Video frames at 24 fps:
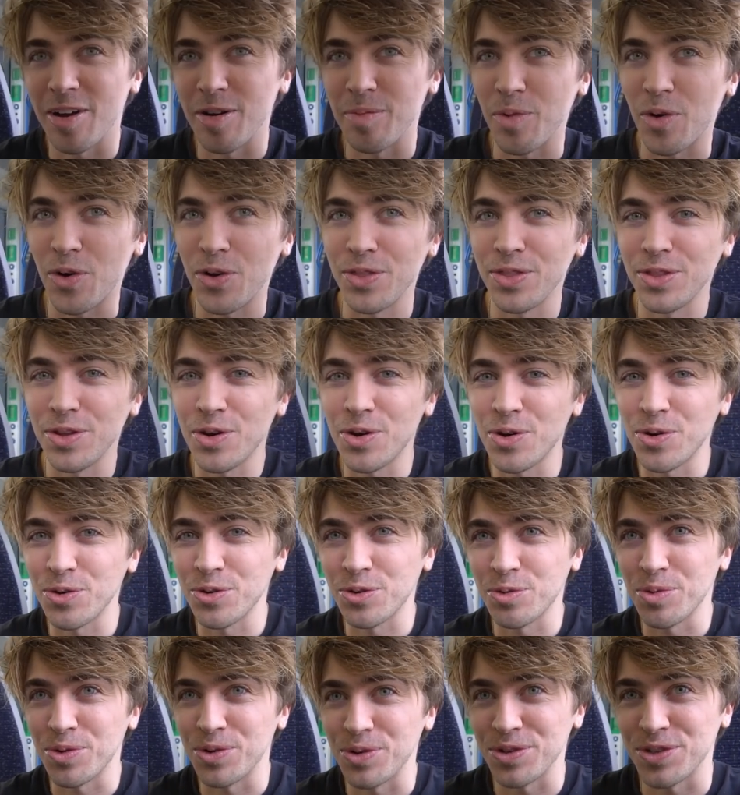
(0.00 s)
I'm on the
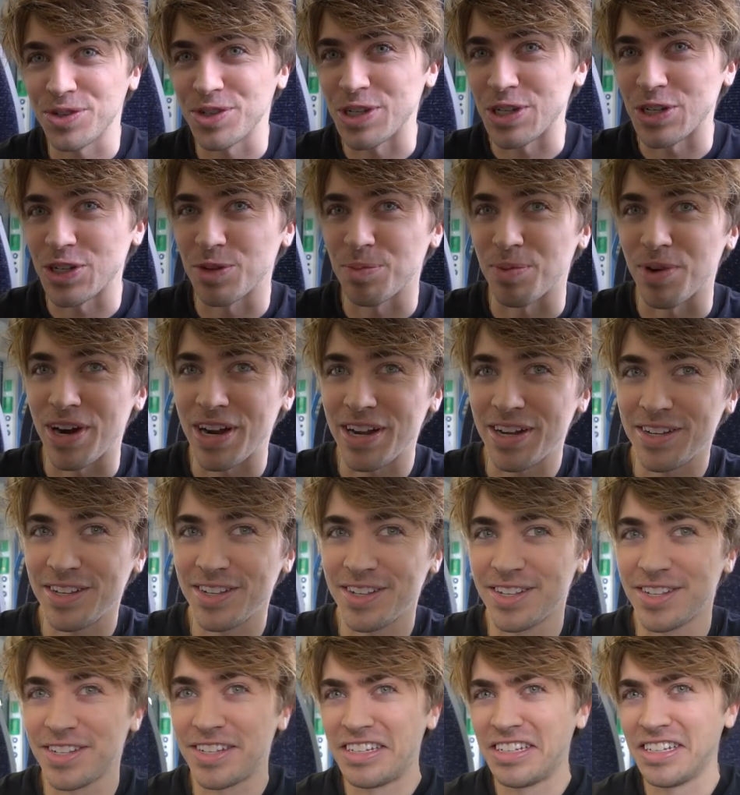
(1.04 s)
Hogwarts
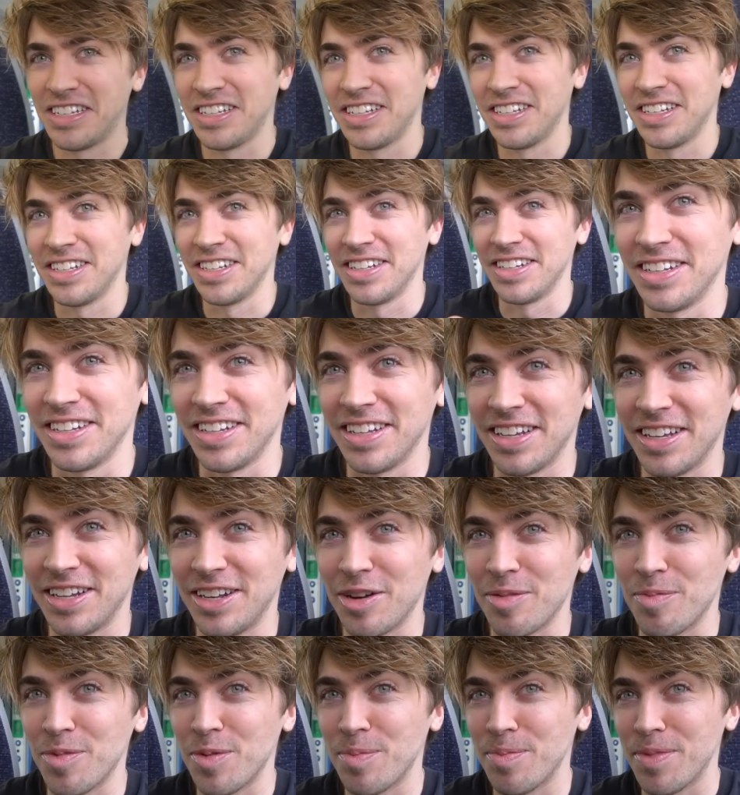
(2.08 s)
Express,
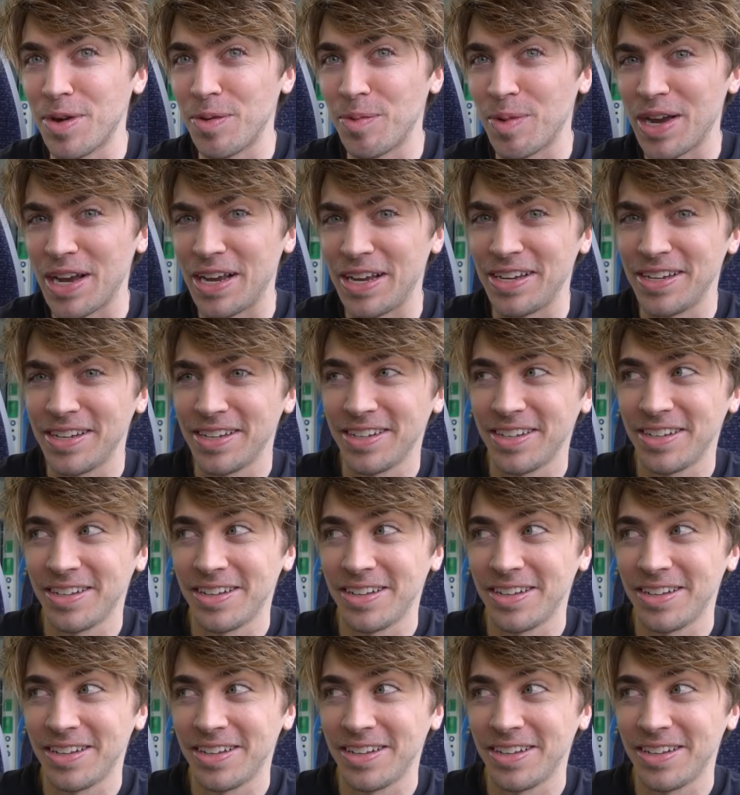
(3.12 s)
and I'm on my way.